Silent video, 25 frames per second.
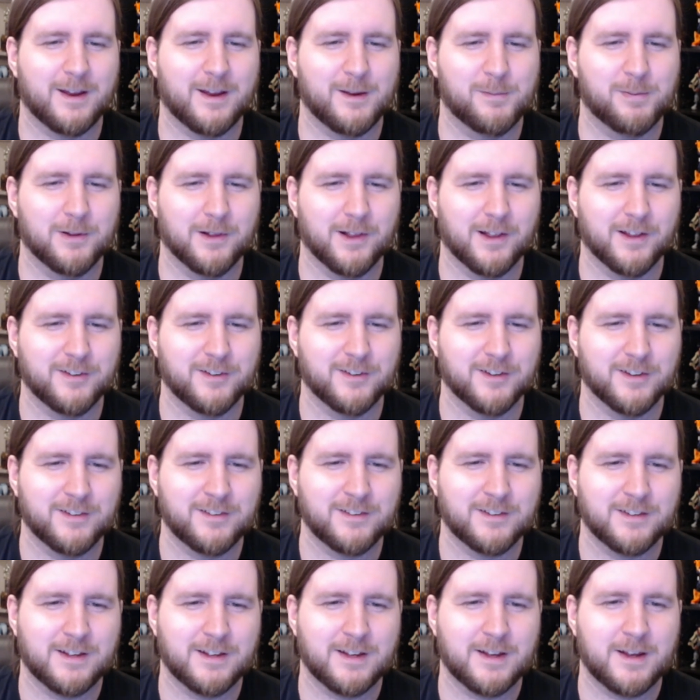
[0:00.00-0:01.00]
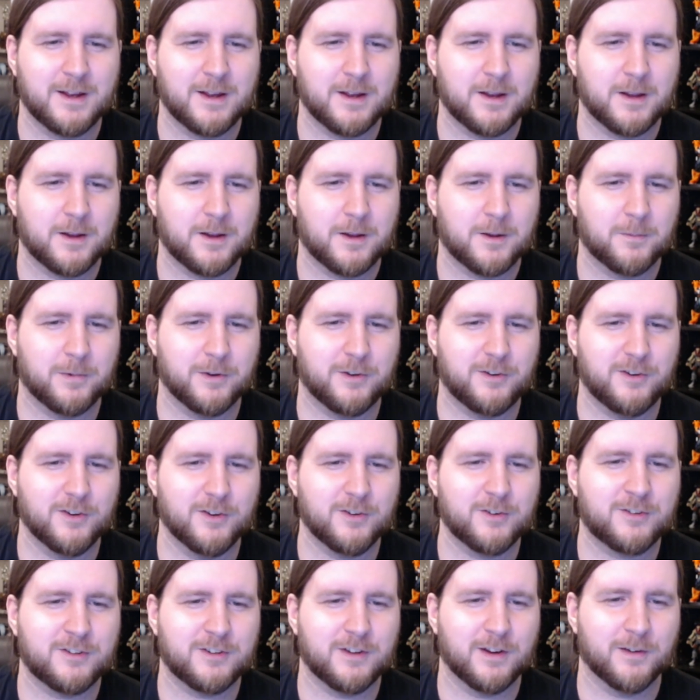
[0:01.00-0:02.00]
He blushes. But
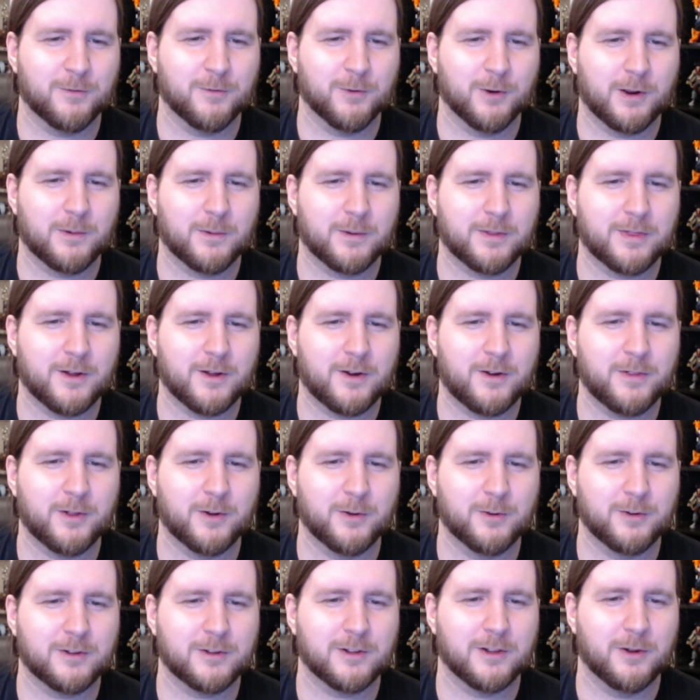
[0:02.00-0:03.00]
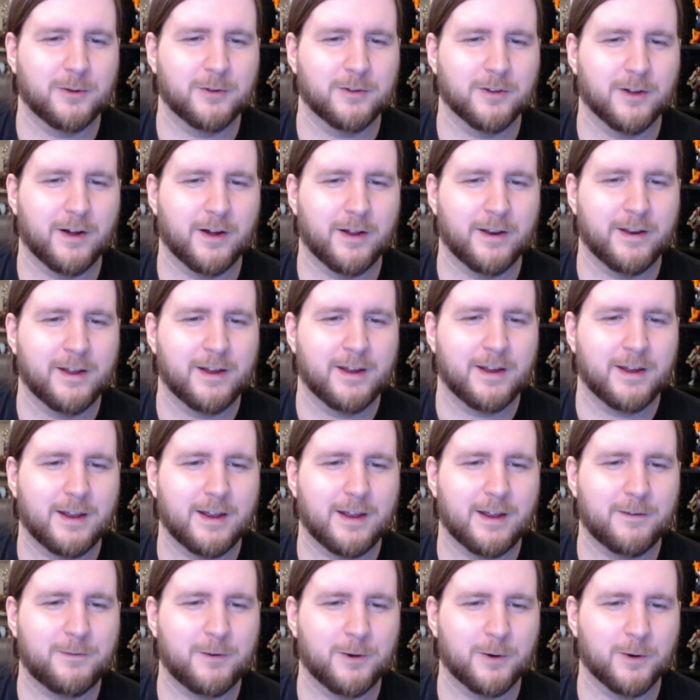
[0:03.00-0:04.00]
you're shivering with all those clothes on.
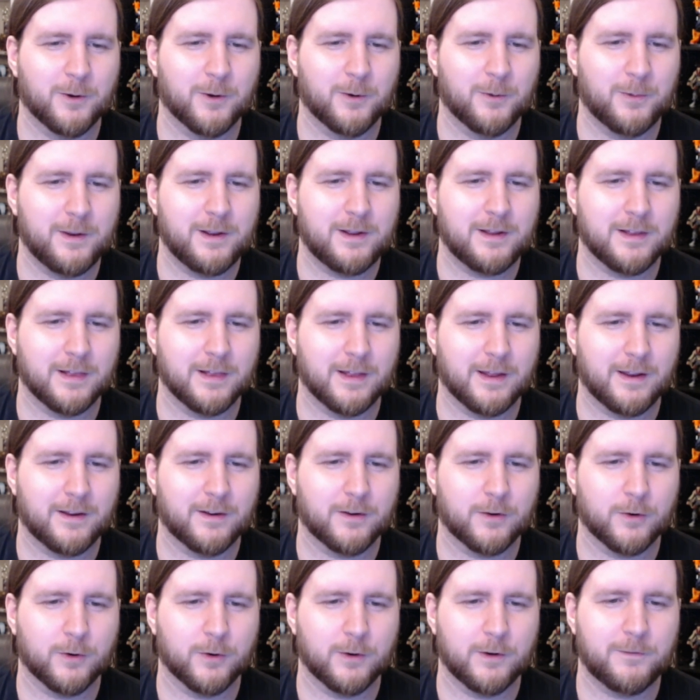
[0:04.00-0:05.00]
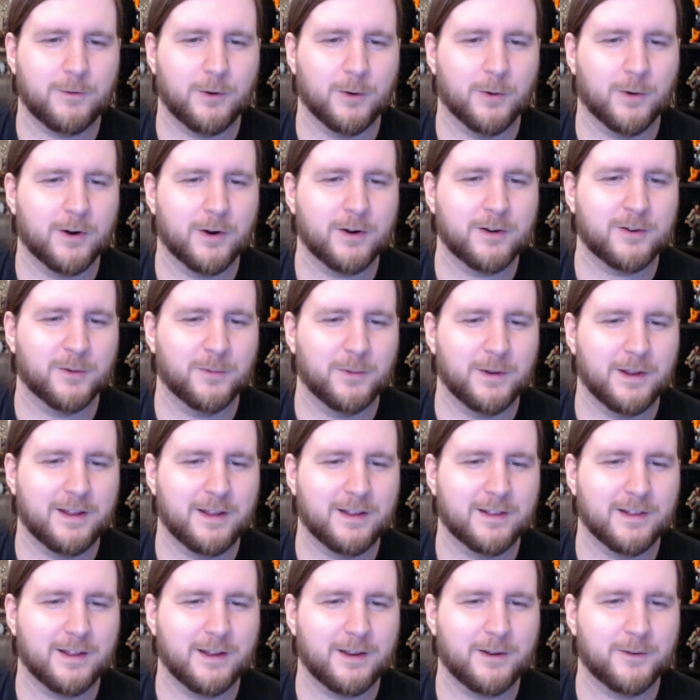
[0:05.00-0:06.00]
If you're a weakling, or if you aren't a
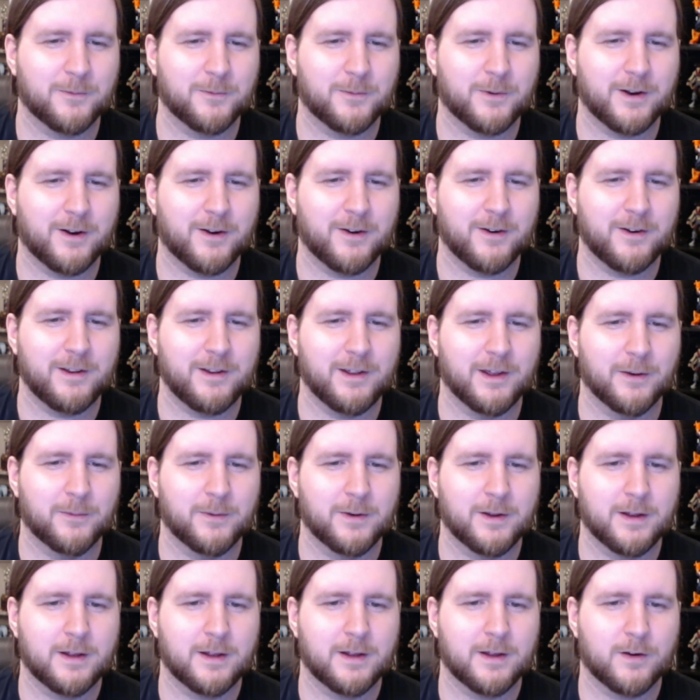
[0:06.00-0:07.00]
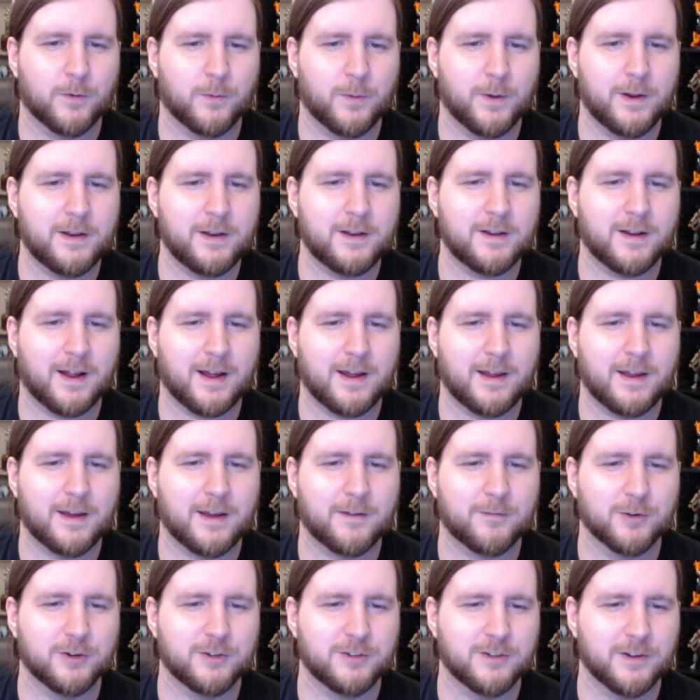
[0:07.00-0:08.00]
weakling, what are you? When did I
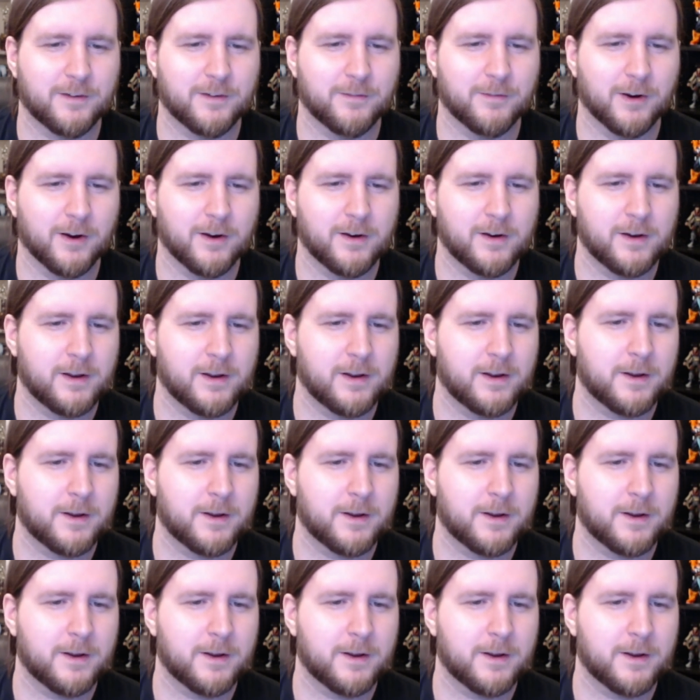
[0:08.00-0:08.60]
ever shiver?